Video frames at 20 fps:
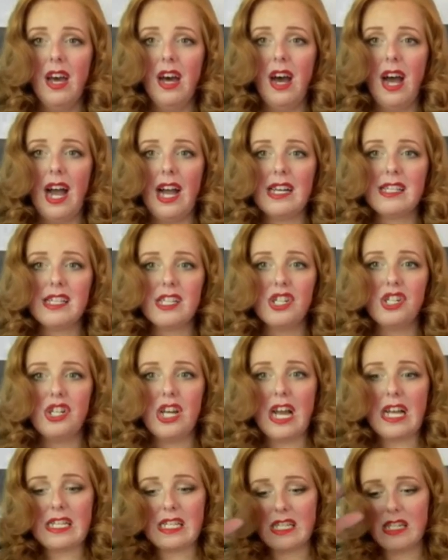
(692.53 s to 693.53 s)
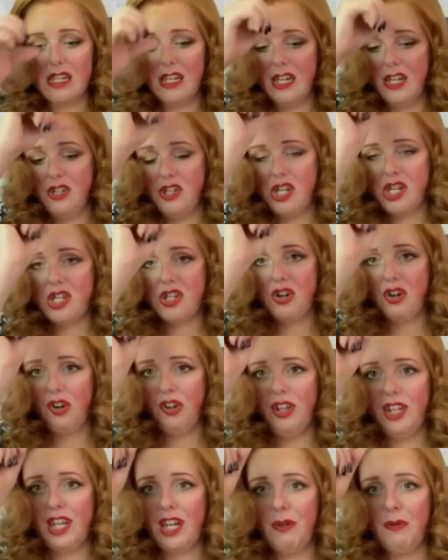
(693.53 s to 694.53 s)
I suggest just
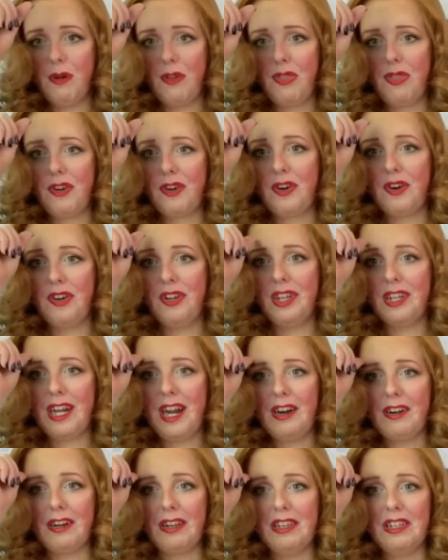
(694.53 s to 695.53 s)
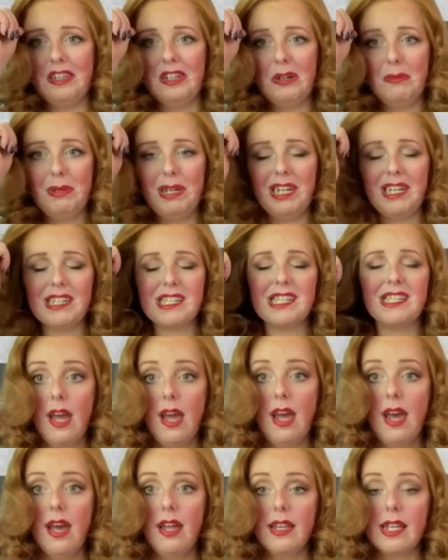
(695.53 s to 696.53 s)
curling it with the curling iron a little bit.
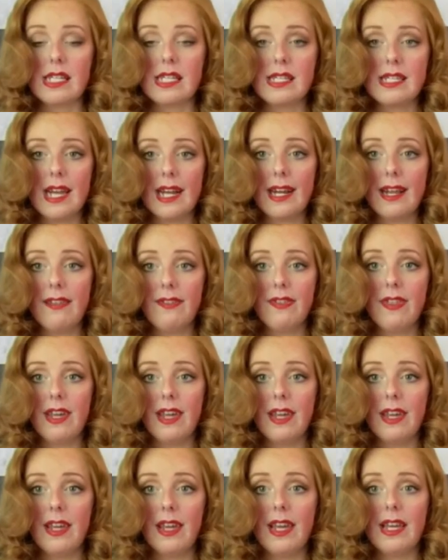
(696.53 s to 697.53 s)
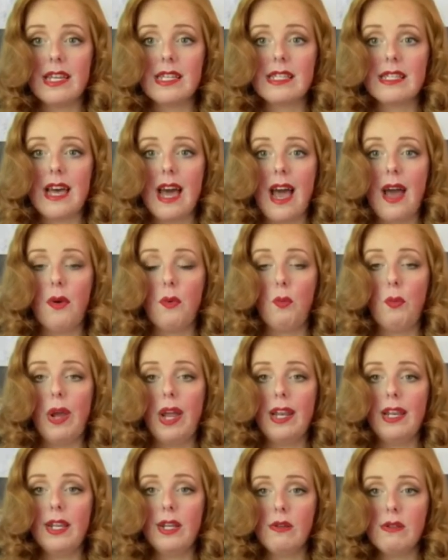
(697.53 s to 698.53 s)
The second thing is that
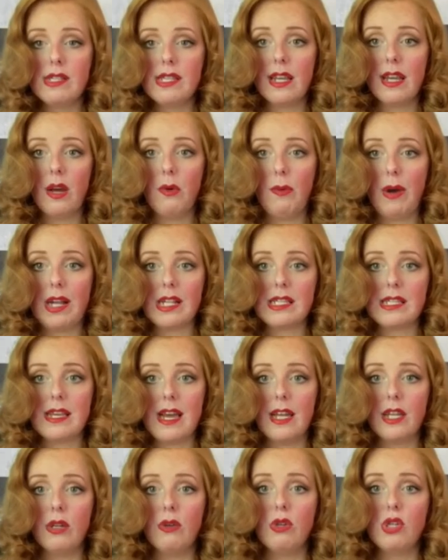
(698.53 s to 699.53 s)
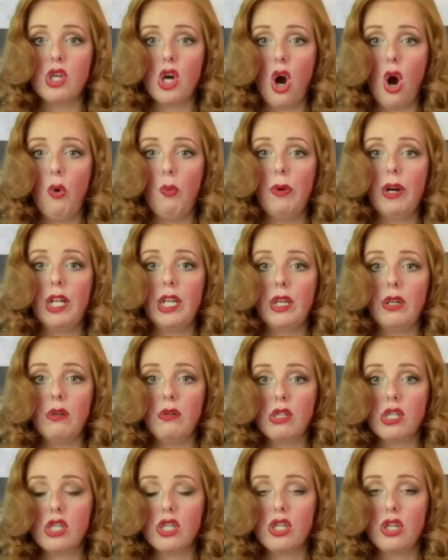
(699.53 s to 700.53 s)
when using a wet set, you don't wanna
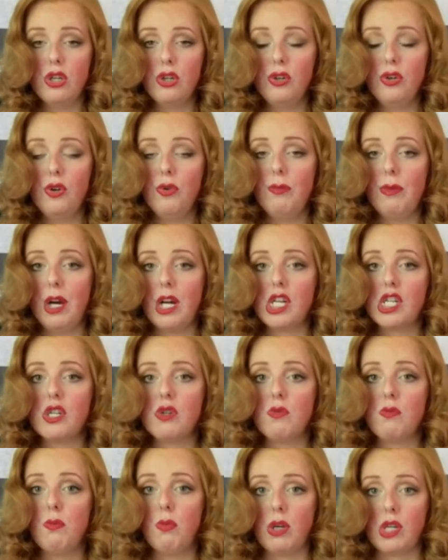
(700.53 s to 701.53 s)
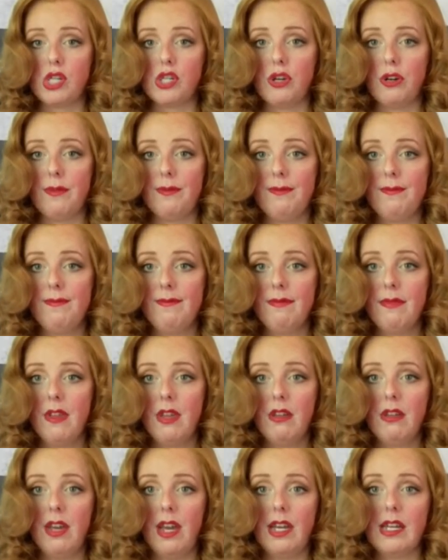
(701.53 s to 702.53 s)
use too much moisture.
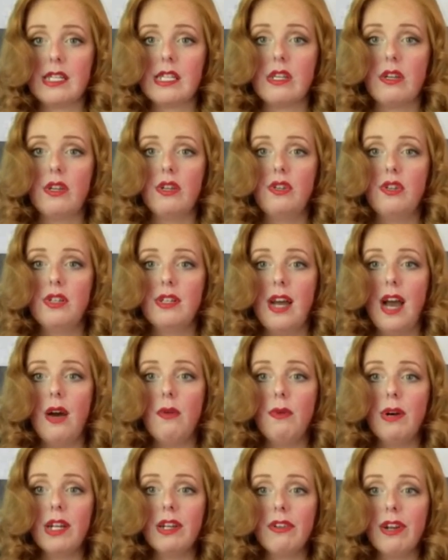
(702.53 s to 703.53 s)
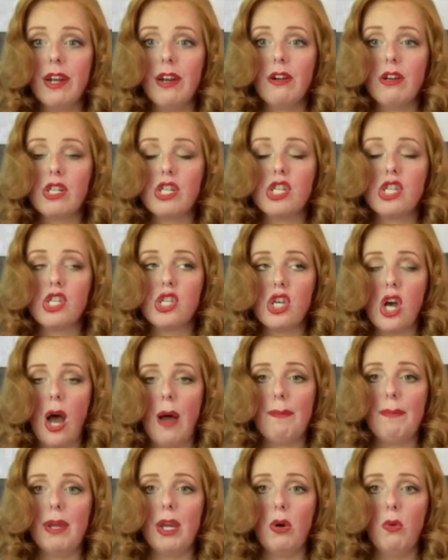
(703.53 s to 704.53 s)
Okay, so you do not want your hair
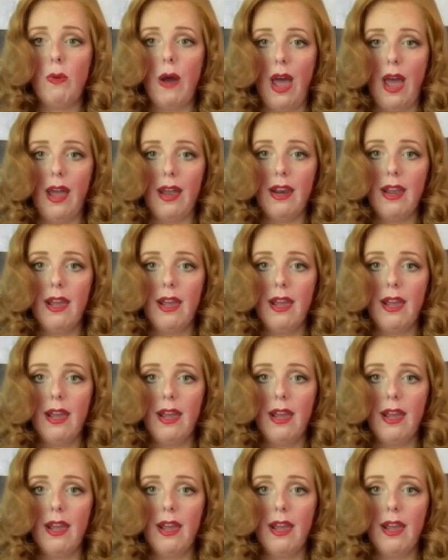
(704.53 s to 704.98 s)
sopping wet